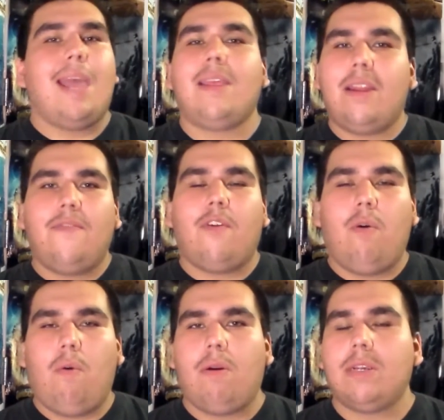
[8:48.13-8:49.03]
And then, of
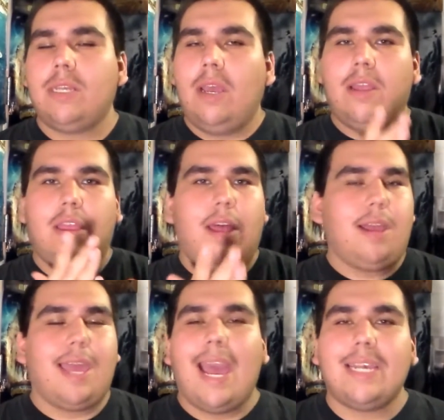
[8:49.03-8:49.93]
course,
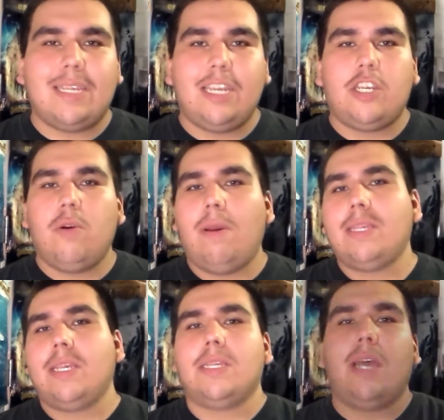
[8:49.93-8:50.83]
the casting
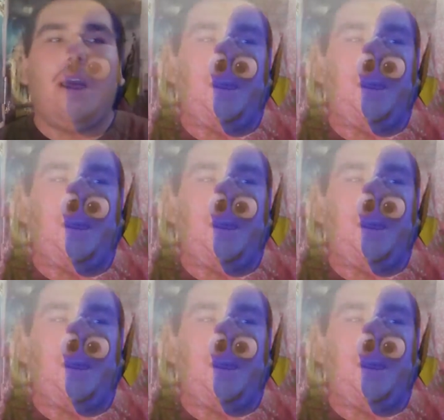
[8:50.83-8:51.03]
choices